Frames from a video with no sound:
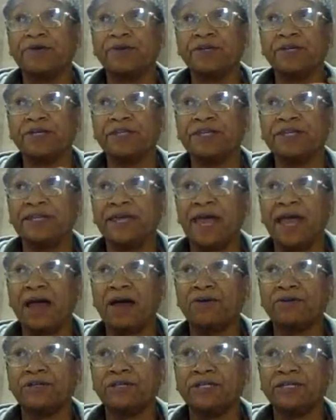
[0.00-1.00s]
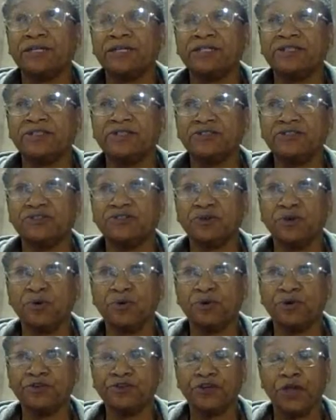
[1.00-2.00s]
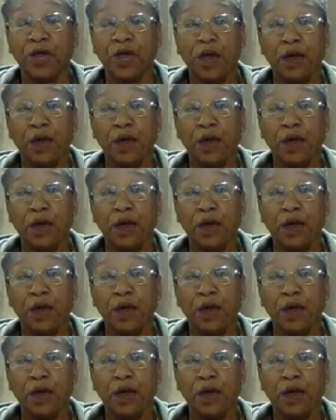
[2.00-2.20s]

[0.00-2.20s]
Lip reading: get it out and into storage.